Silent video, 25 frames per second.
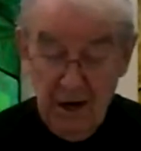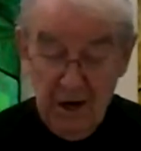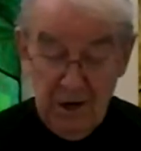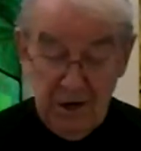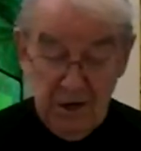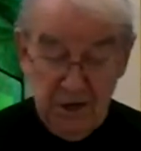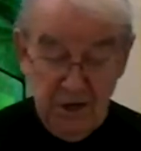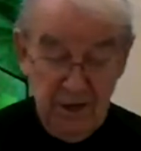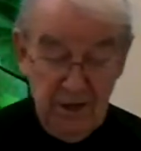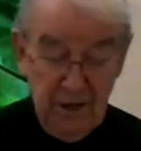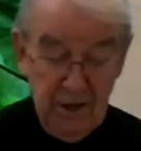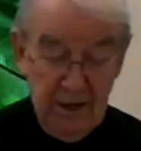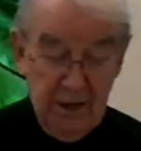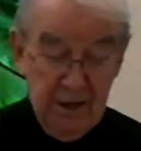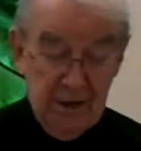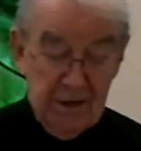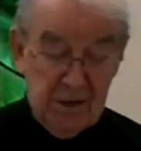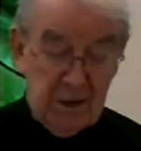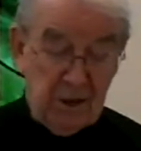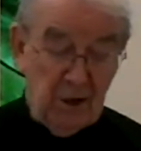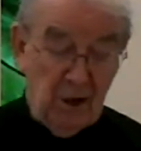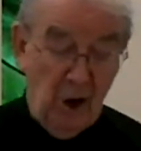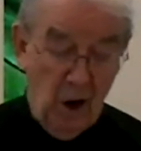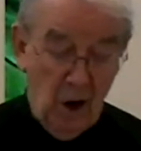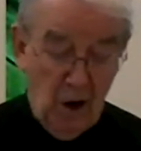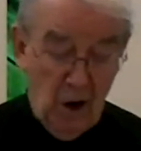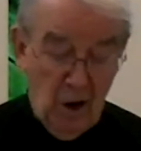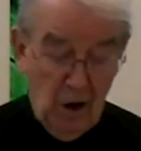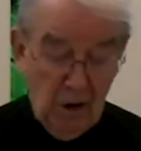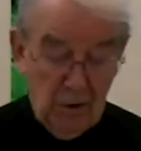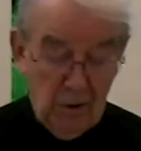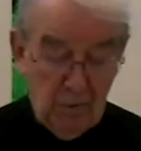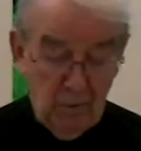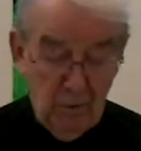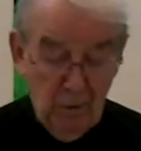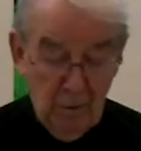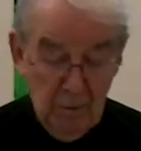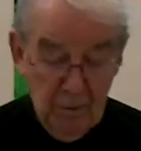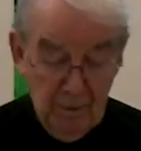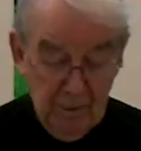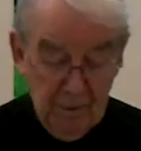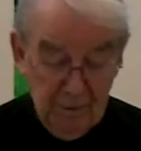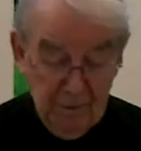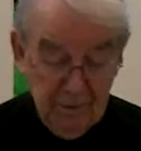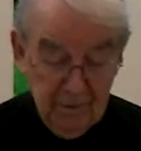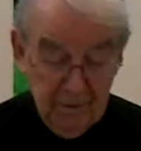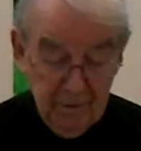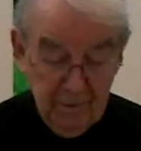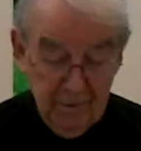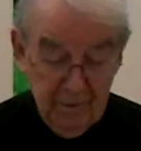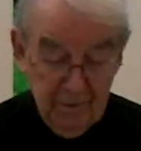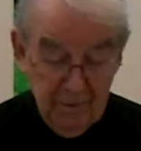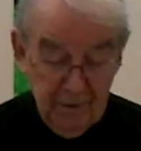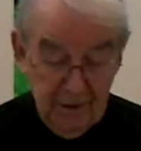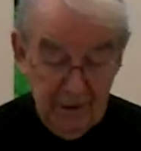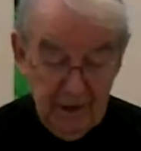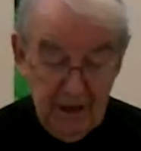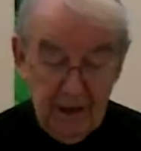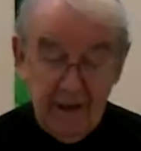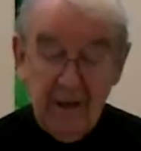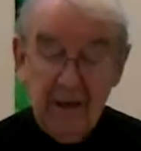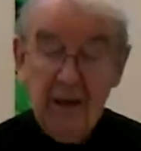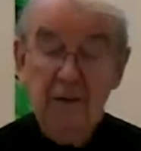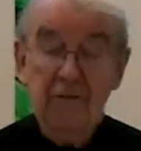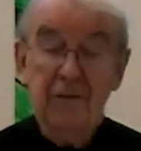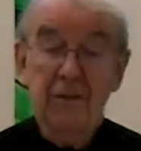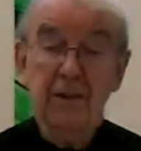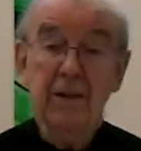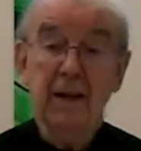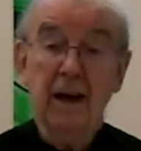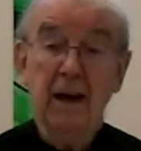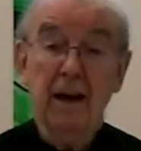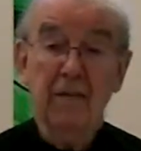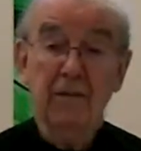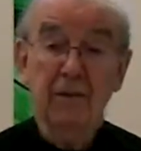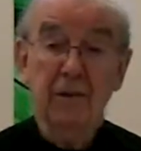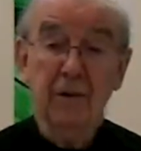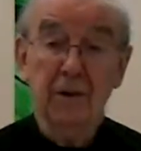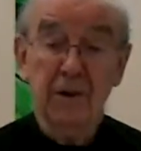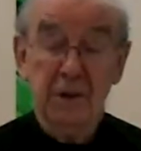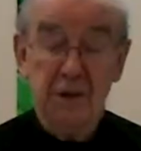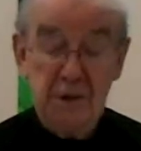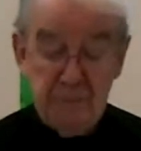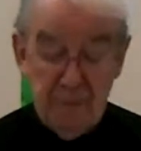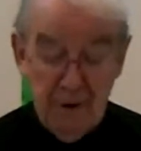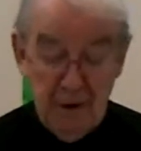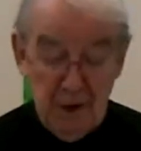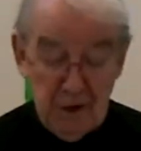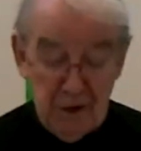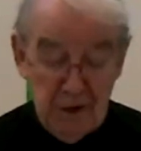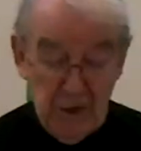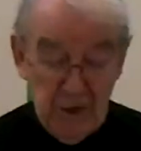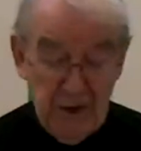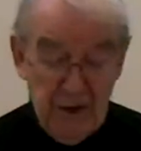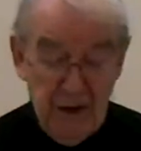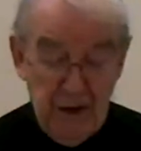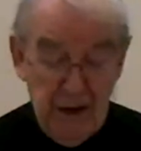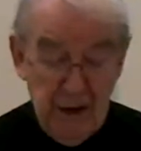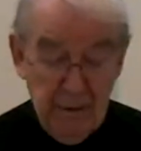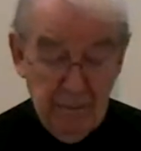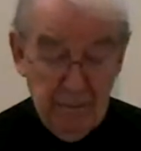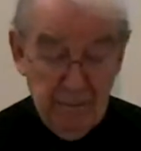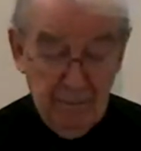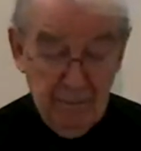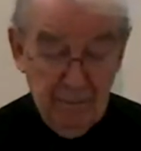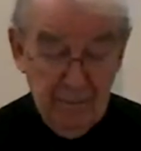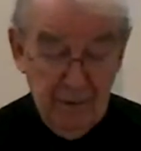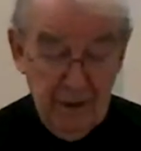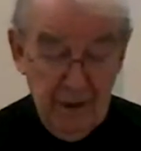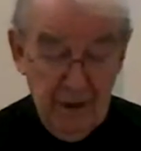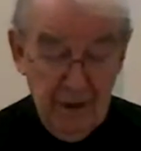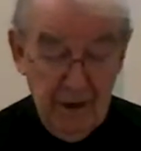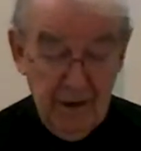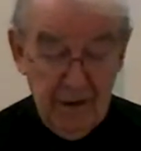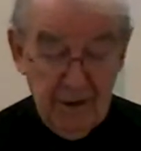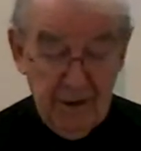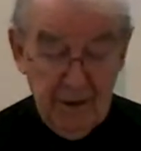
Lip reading: She is called woman, and he even gave her a special name.